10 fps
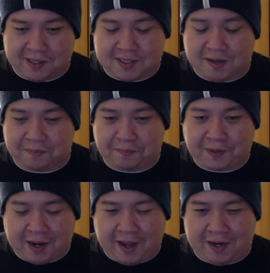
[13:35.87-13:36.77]
Yes, I'm
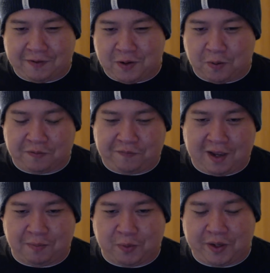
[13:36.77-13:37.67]
kind of a Nolan
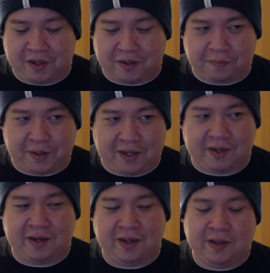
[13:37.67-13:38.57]
fanboy a little bit,